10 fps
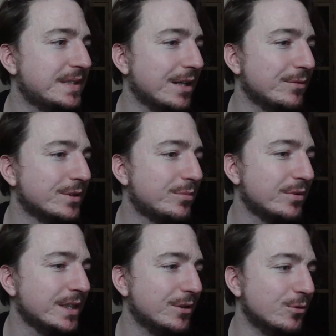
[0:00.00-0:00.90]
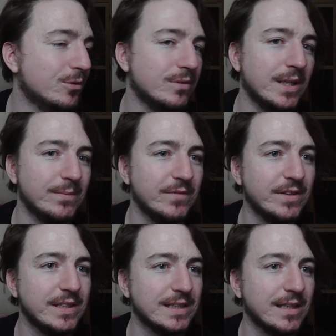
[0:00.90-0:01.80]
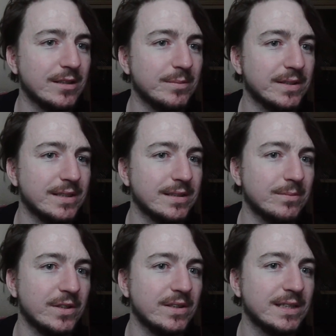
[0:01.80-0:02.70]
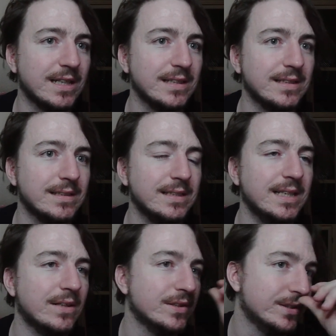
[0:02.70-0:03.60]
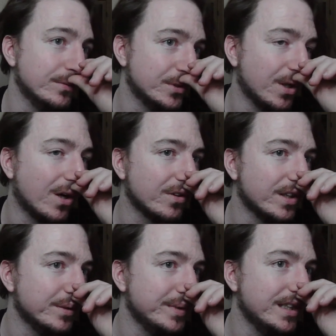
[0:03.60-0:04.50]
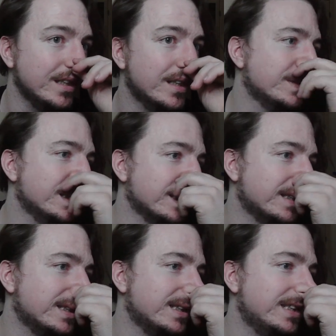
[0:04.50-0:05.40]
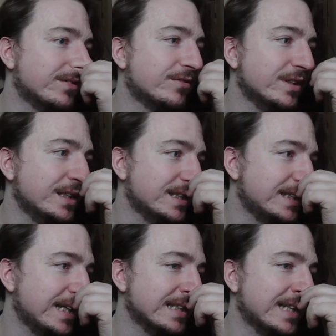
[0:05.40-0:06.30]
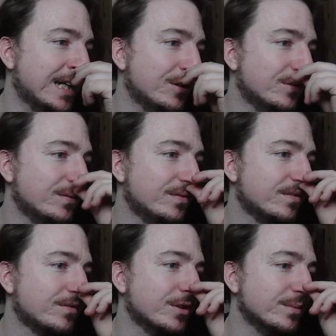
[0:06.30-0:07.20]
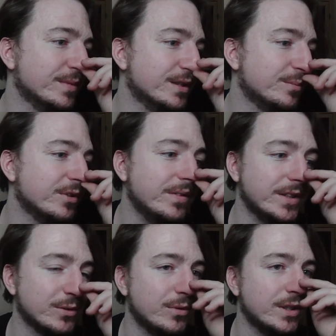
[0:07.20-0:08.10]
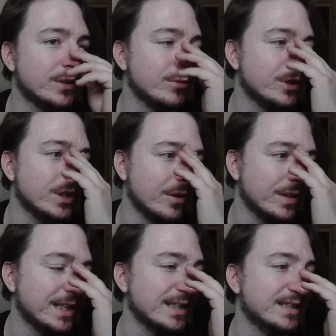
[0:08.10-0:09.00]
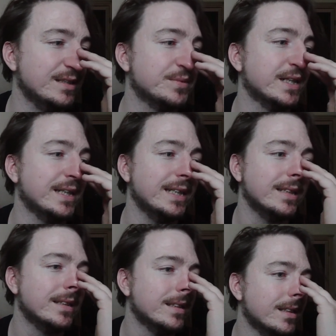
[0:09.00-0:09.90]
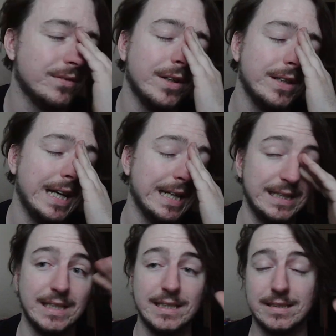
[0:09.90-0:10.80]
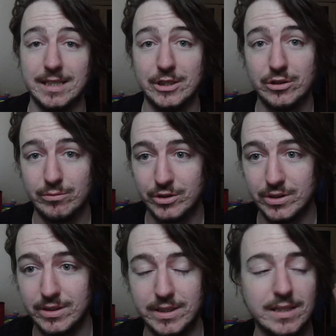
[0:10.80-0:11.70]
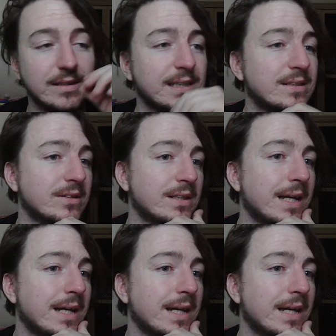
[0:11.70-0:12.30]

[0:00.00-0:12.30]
That was pretty cool. I'm very excited about this. I'm very excited to see how this new stalker enemy is different, stands out from the previous ones, which it already kind of seems like it is. It's very Alien Isolation, which is a good thing because that's a good